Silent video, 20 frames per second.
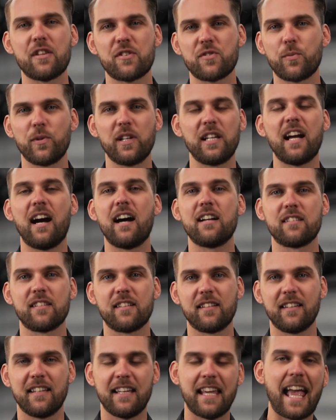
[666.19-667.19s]
it's really hard
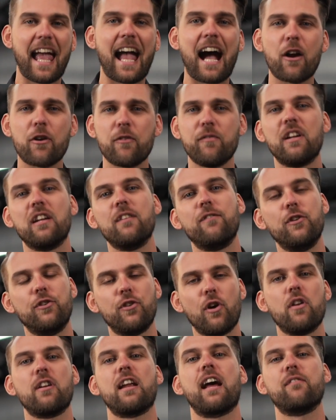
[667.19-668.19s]
to get out of it if you
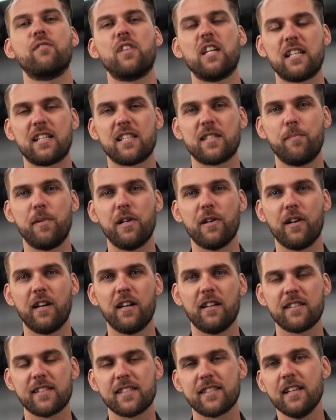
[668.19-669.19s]
don't have that
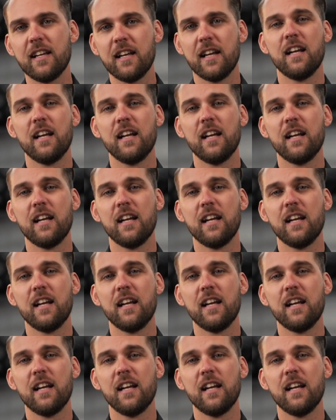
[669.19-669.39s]
experience.